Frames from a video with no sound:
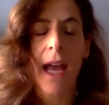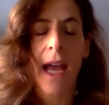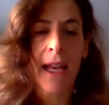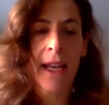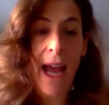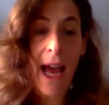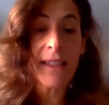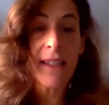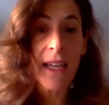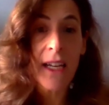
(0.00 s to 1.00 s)
And
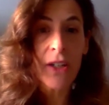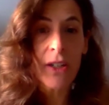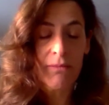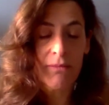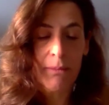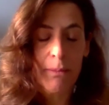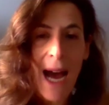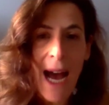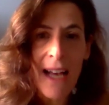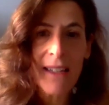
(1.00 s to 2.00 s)
as the year
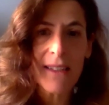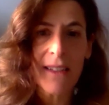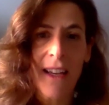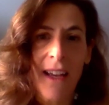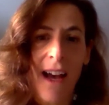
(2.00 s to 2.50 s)
passed,